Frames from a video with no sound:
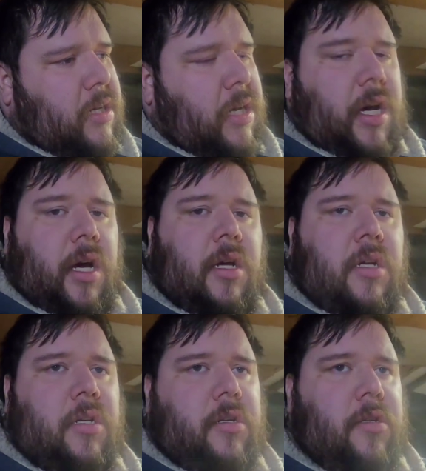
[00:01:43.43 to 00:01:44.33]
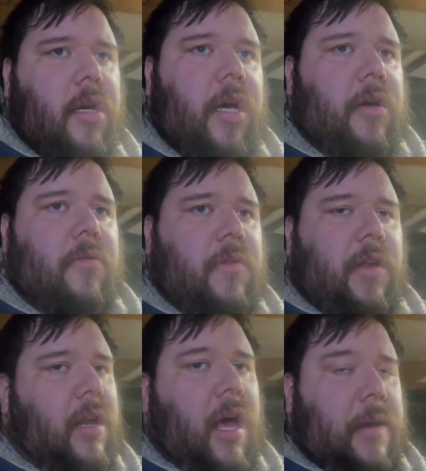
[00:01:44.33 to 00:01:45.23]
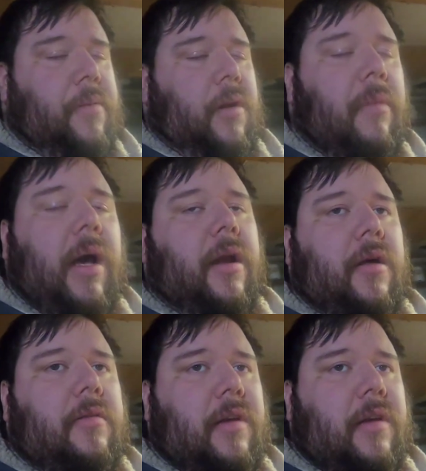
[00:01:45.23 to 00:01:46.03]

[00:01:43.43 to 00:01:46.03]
Yeah, okay, there was nothing hyper about it.